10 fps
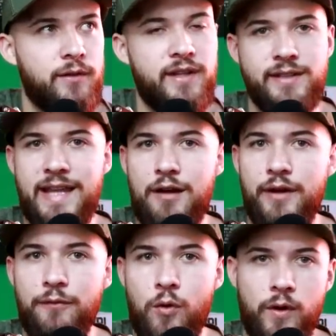So Dean
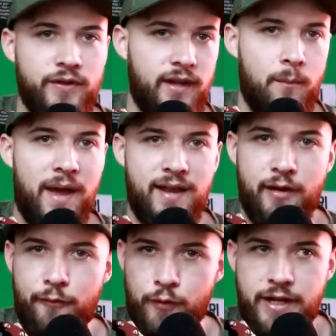Lowry, of course, an
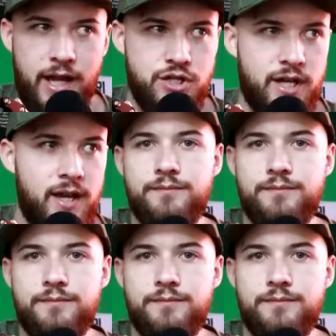impending free agent.